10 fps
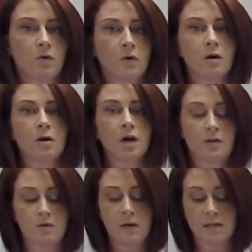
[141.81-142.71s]
or
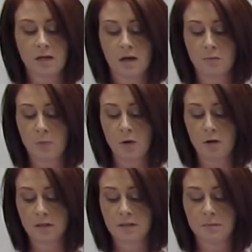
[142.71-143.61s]
otherwise called
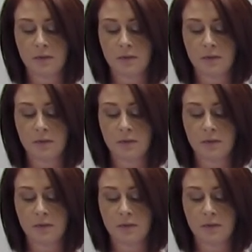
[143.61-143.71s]
pulse,